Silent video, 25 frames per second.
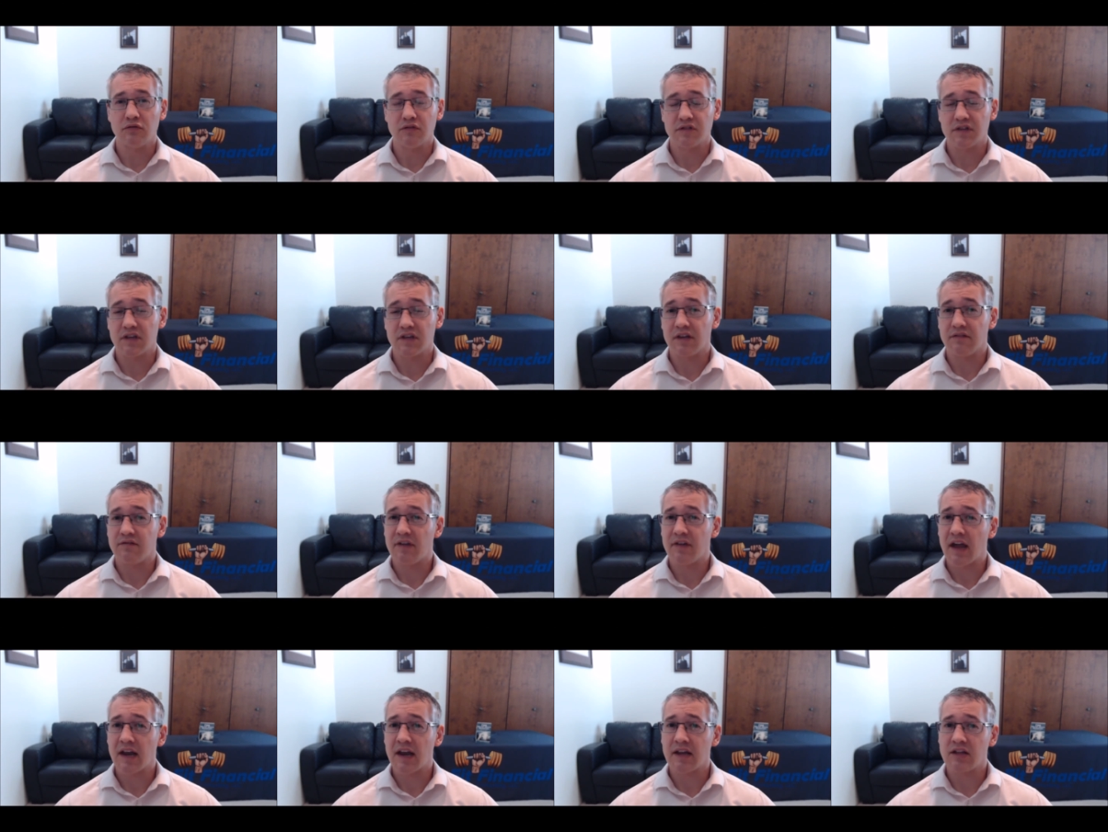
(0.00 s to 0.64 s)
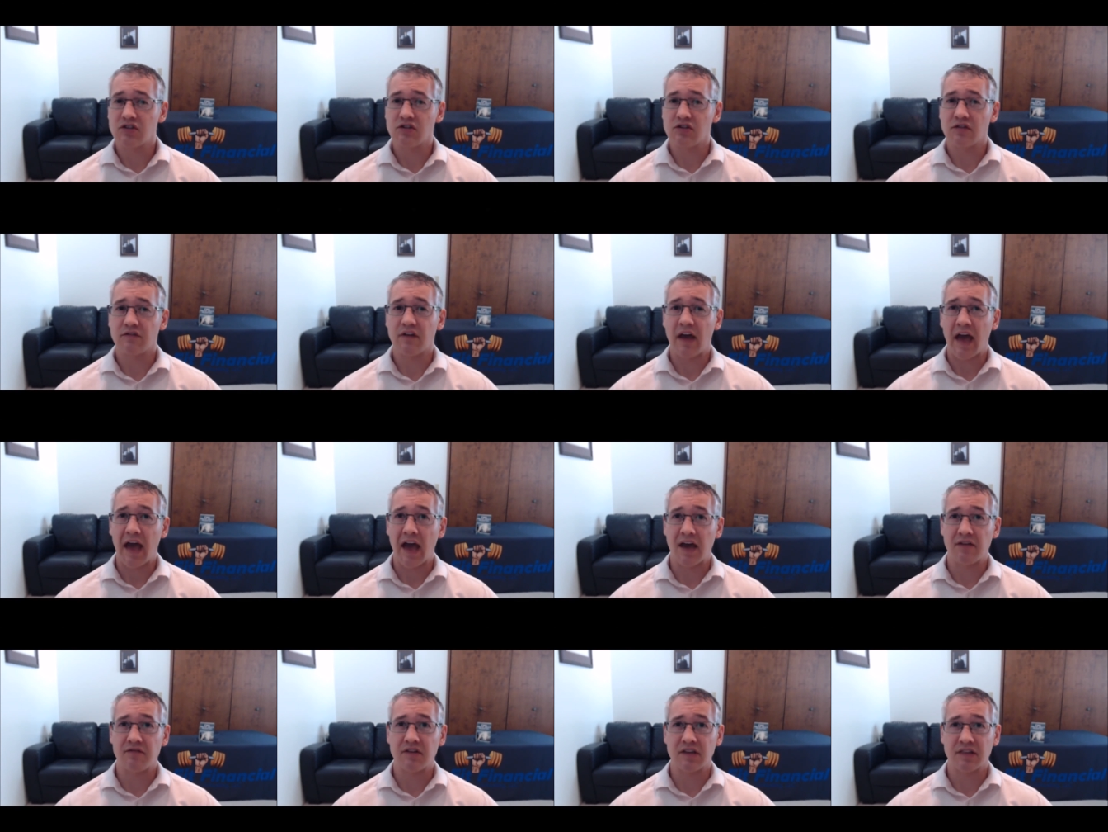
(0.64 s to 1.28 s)
the advantage of
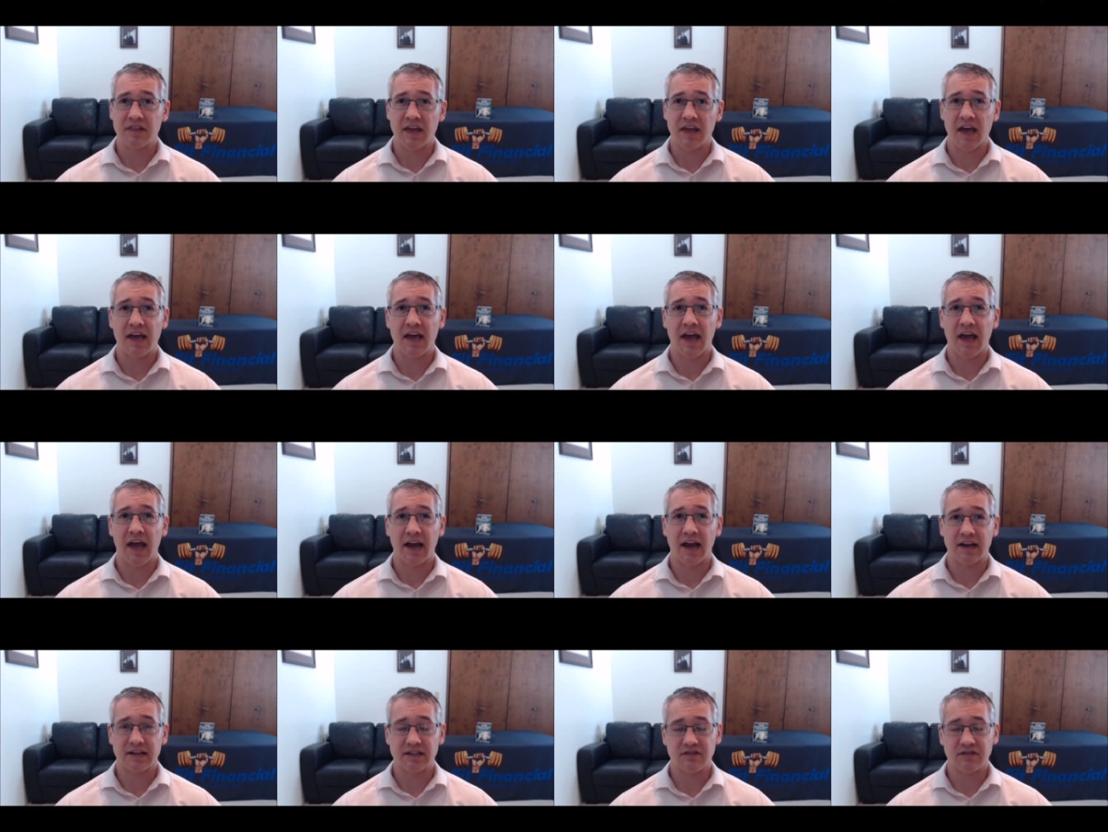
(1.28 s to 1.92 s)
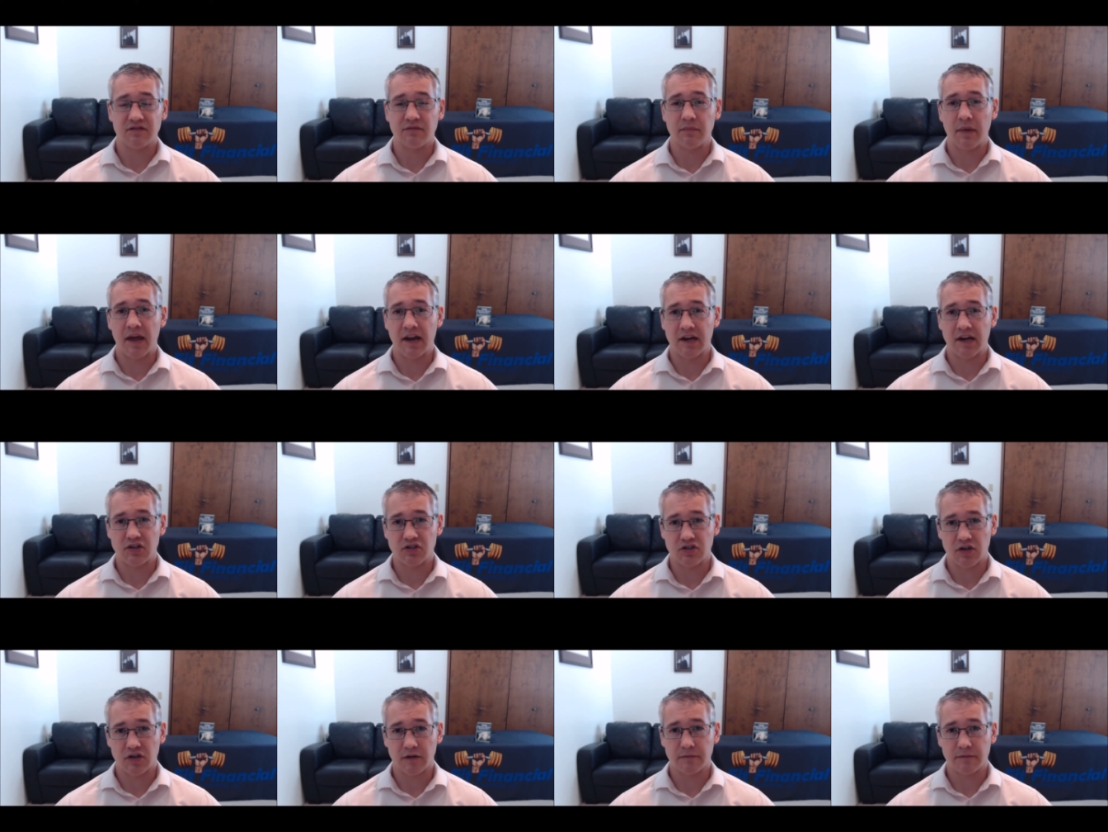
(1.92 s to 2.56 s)
having that active
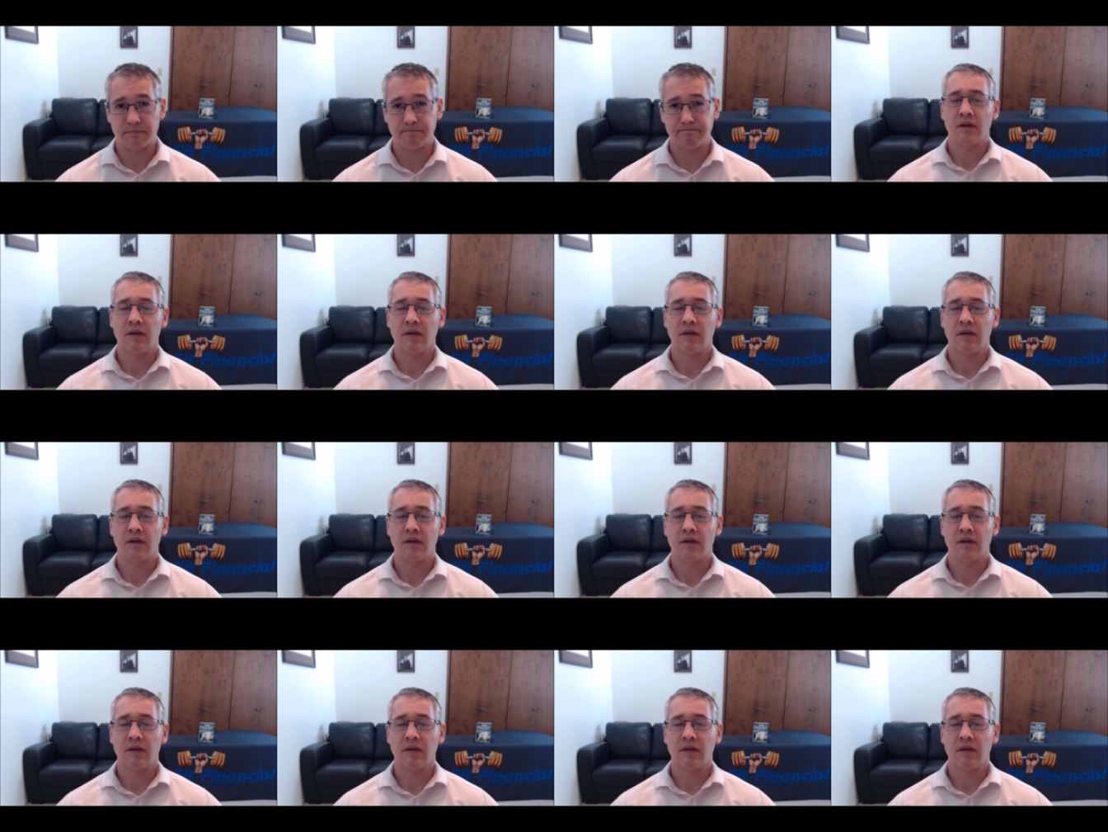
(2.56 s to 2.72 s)
manager.